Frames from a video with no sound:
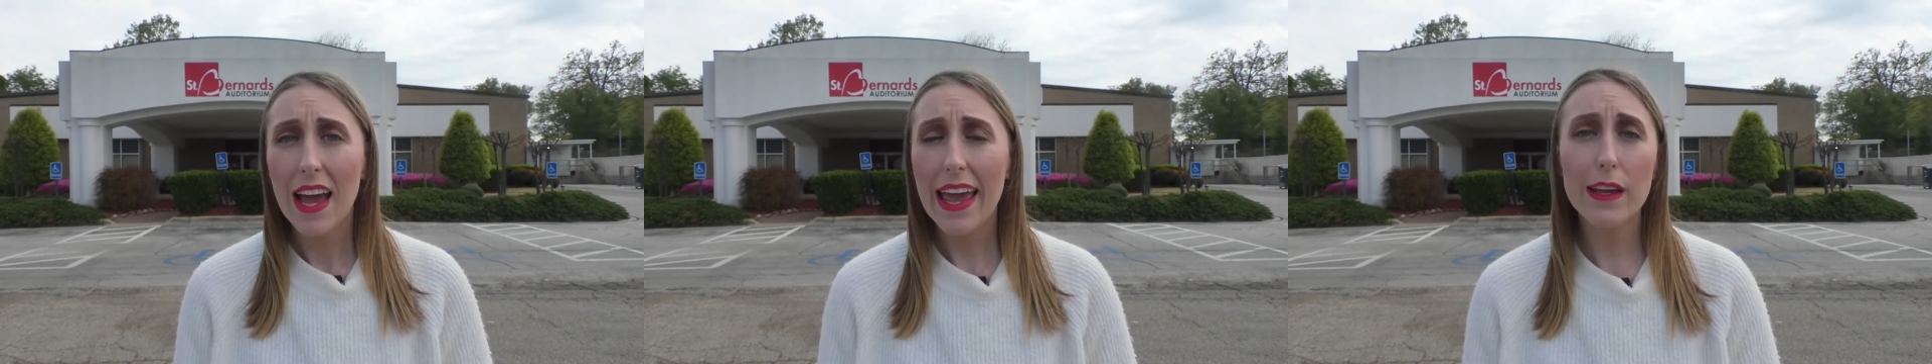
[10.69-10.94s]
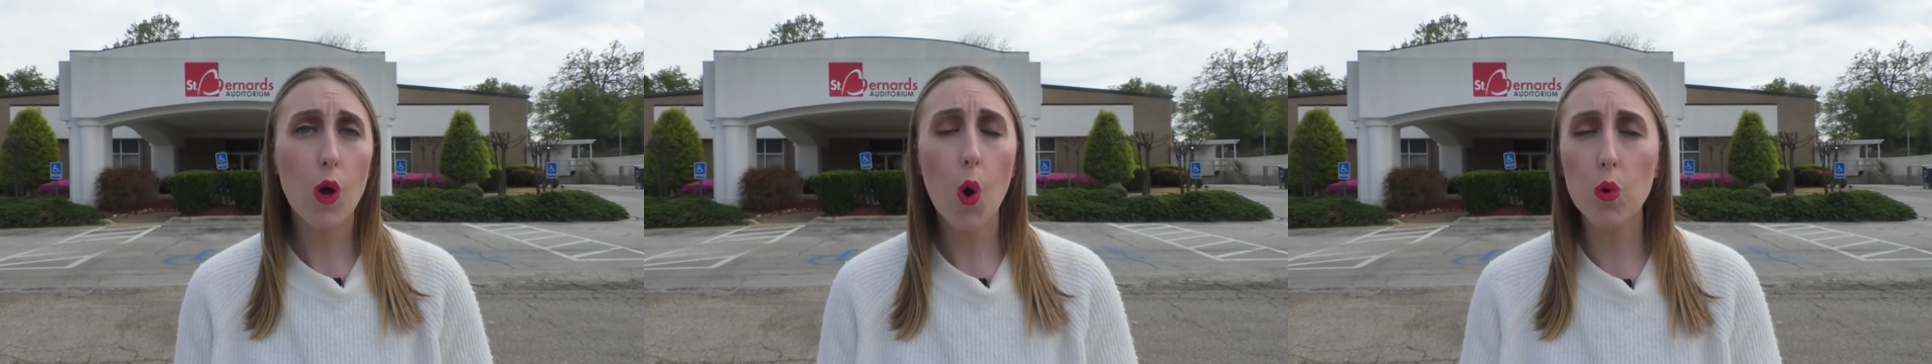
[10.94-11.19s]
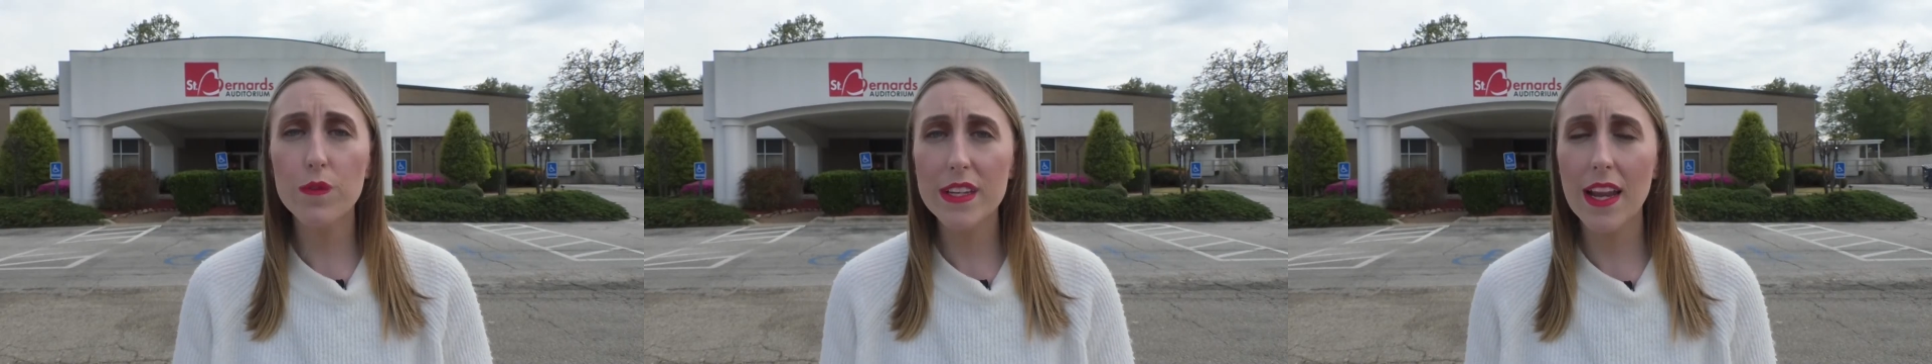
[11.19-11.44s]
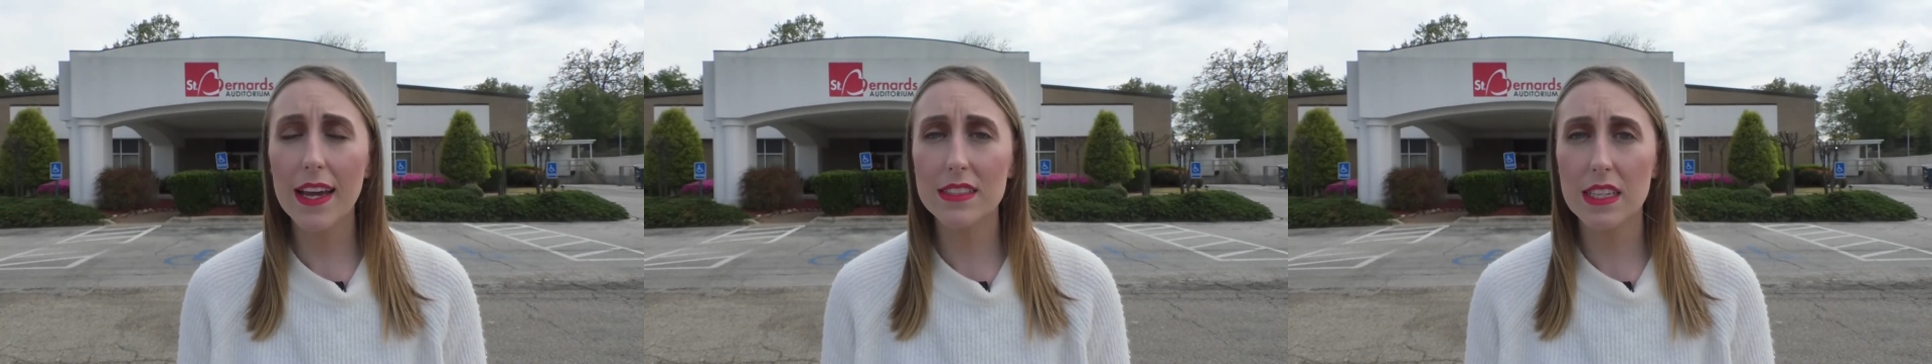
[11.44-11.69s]
a
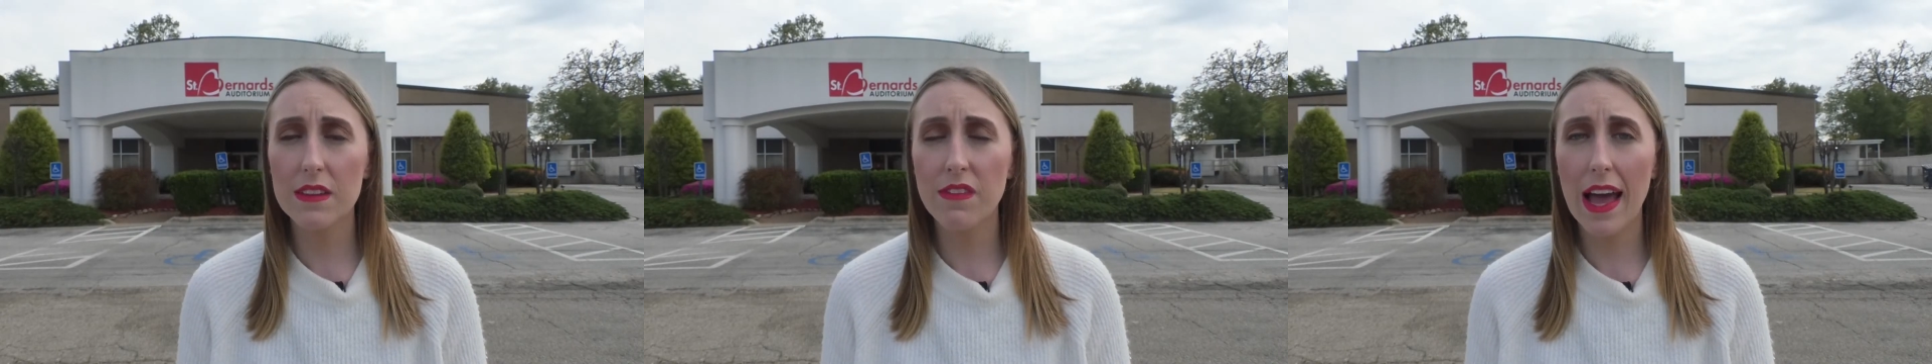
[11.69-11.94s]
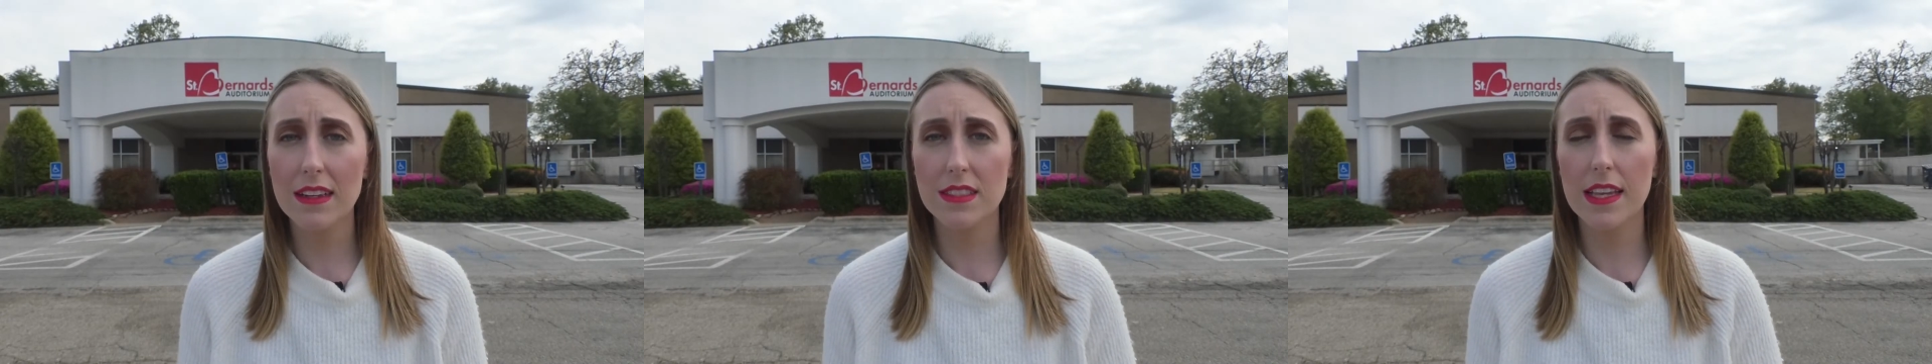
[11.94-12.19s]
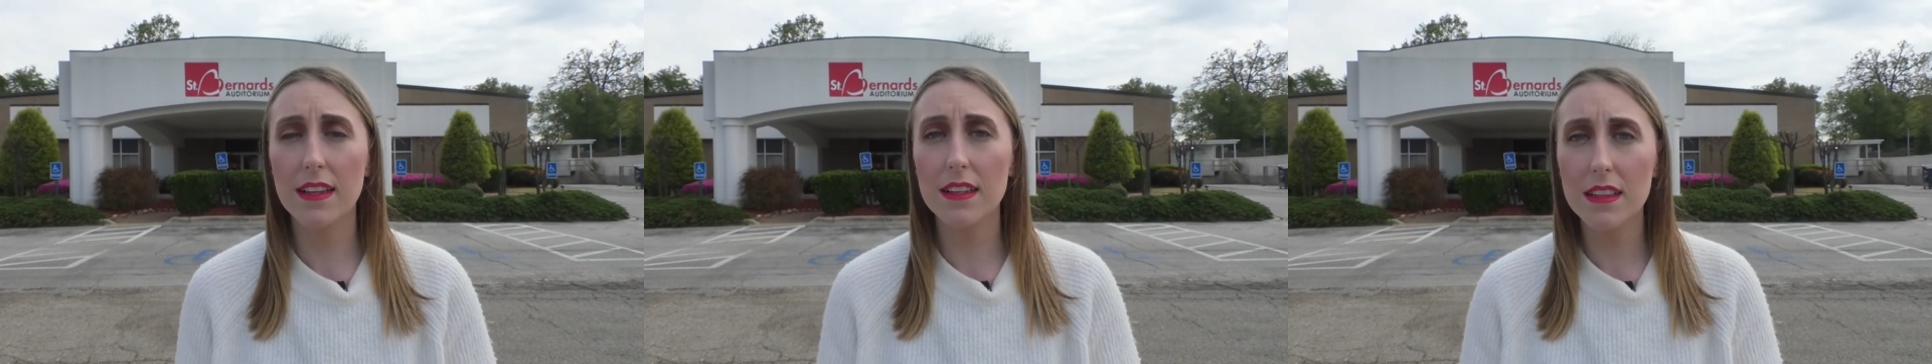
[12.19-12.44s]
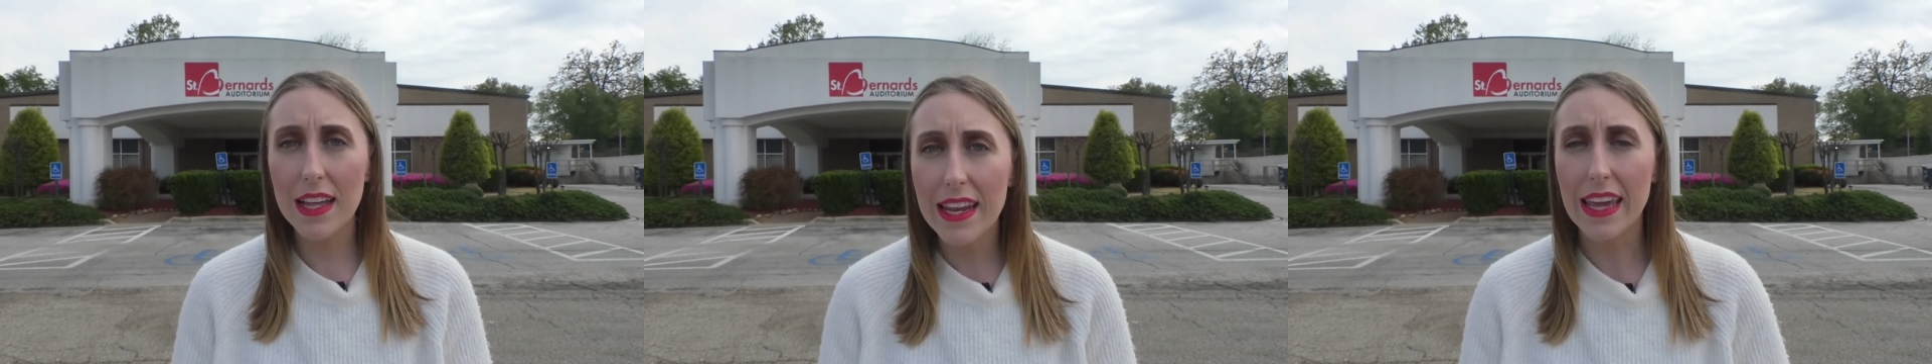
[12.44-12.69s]
COVID-19 vaccine
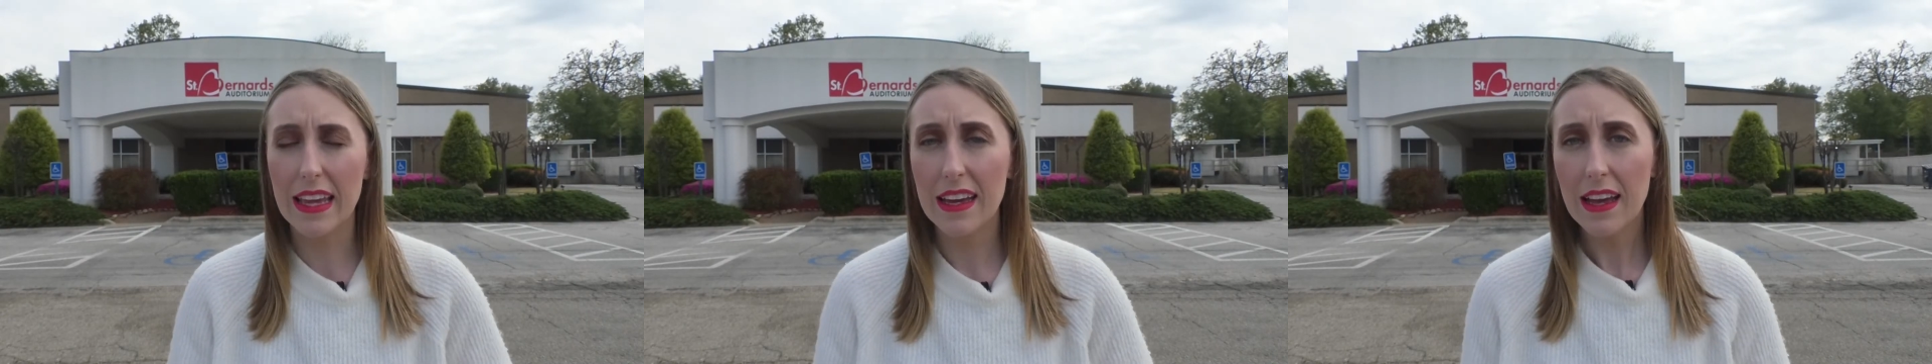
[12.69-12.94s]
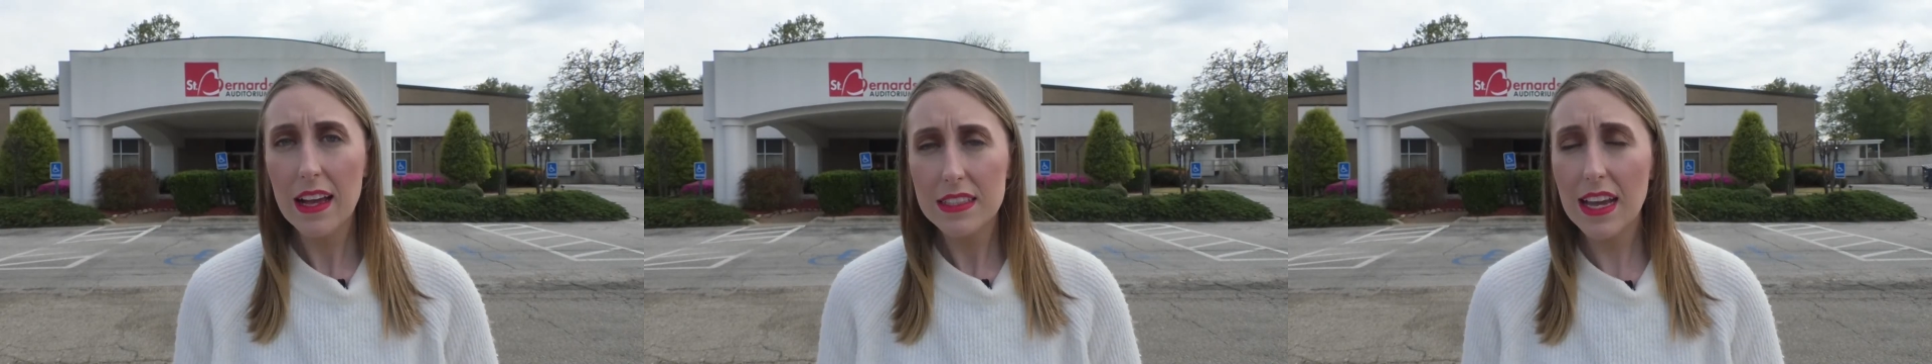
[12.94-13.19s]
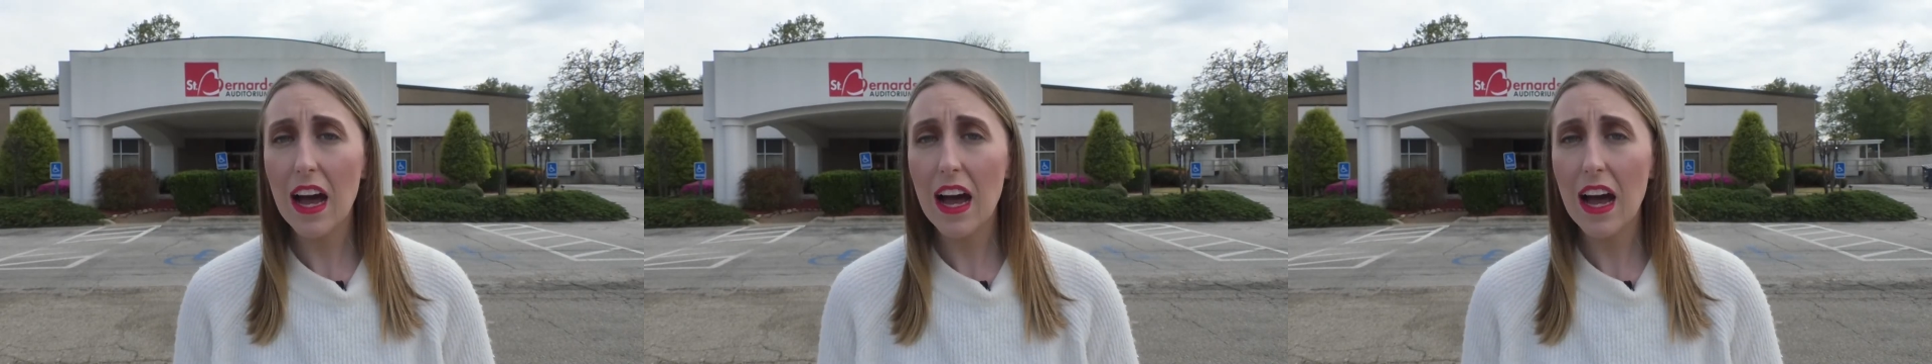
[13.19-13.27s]
clinic to